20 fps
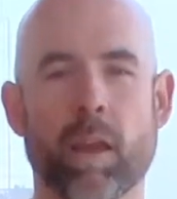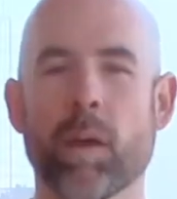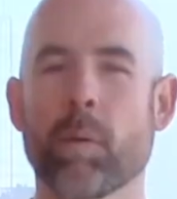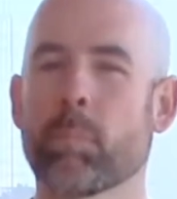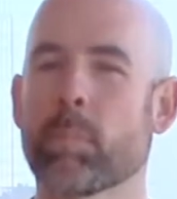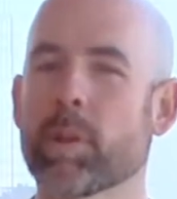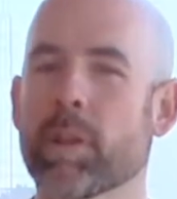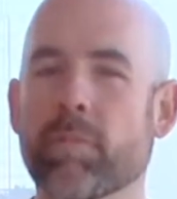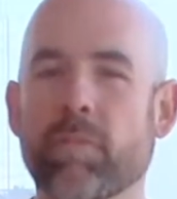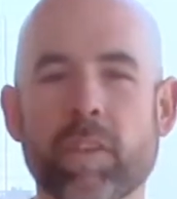
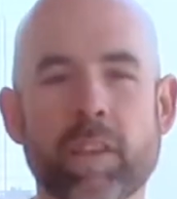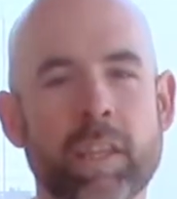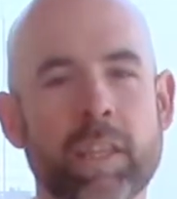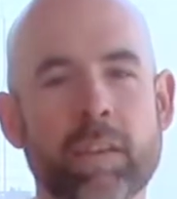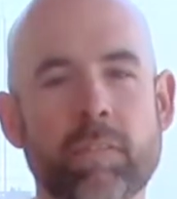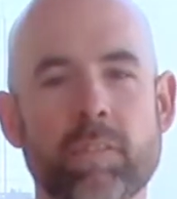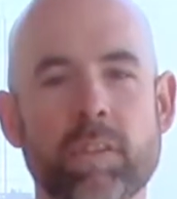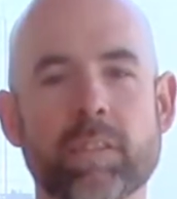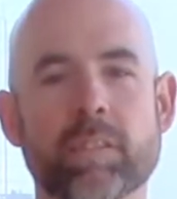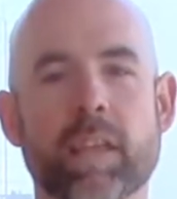But if any
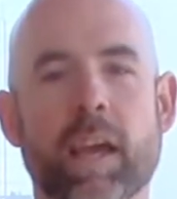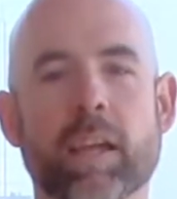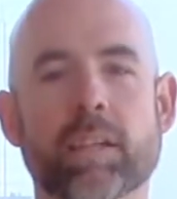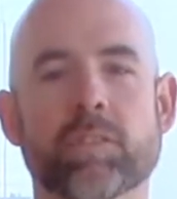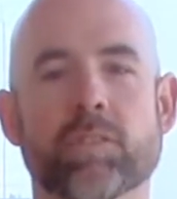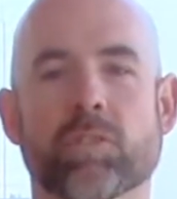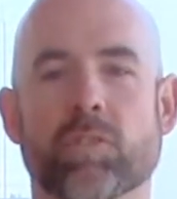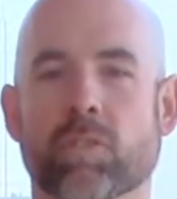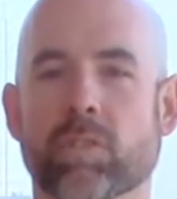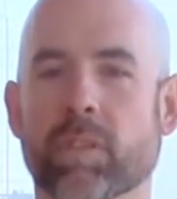of these
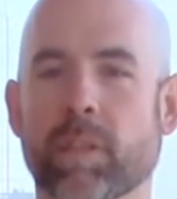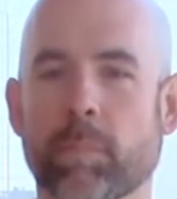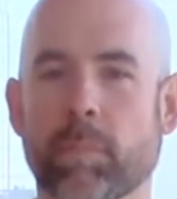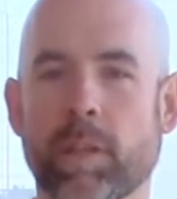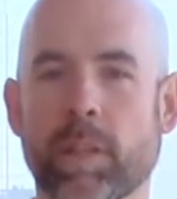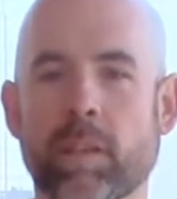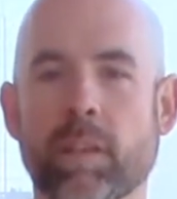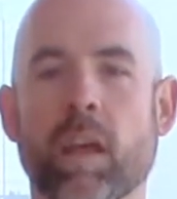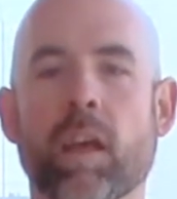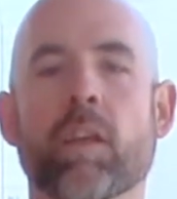actions are
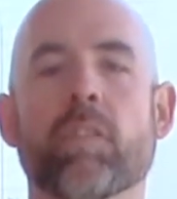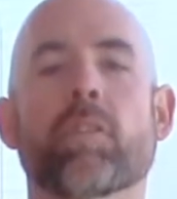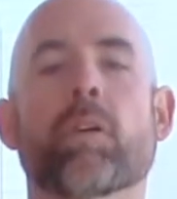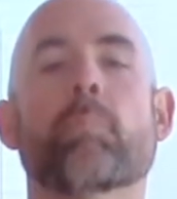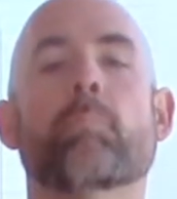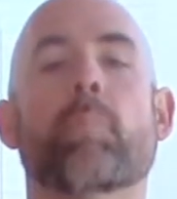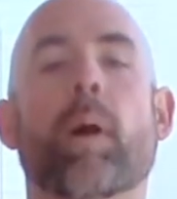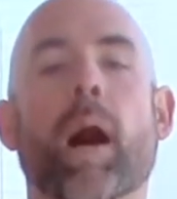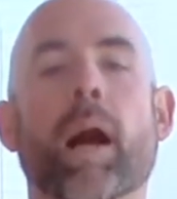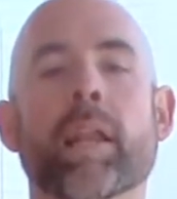limited, the
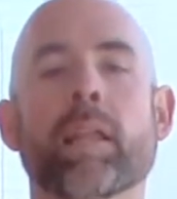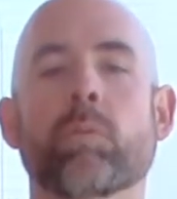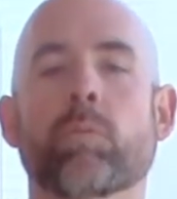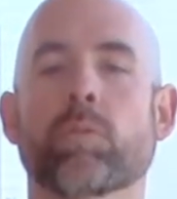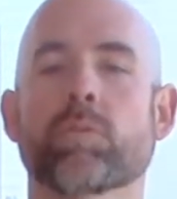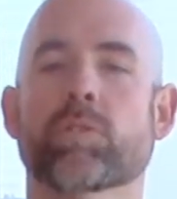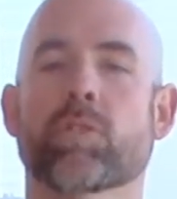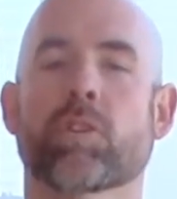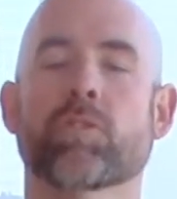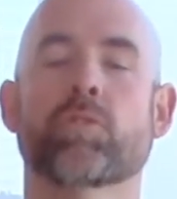body will
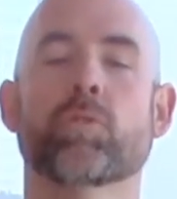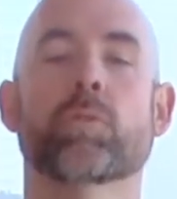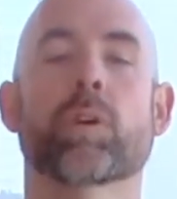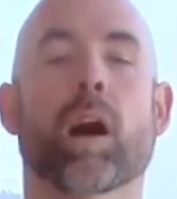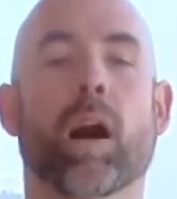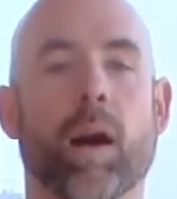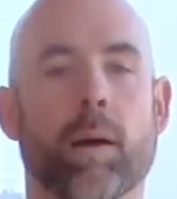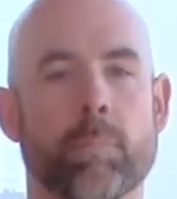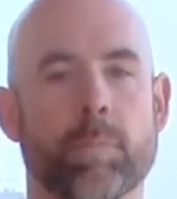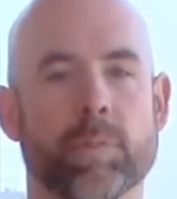start to
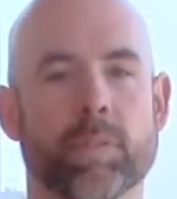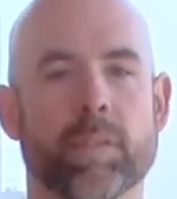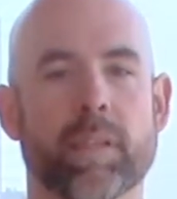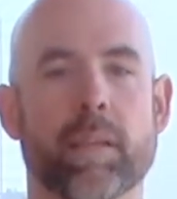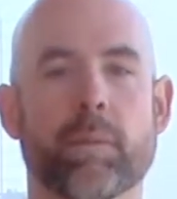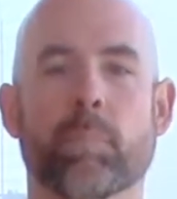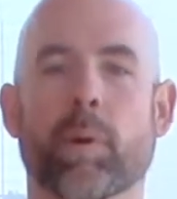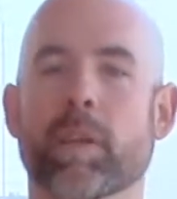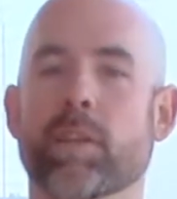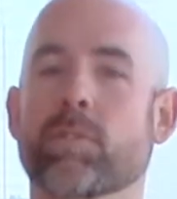
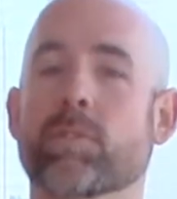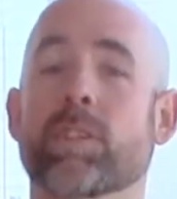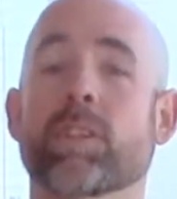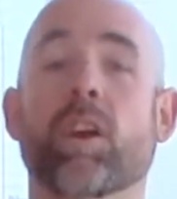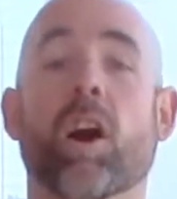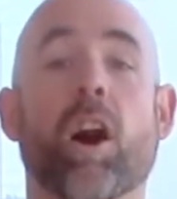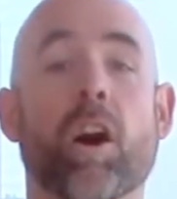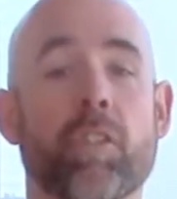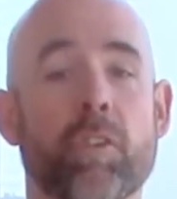compensate by using other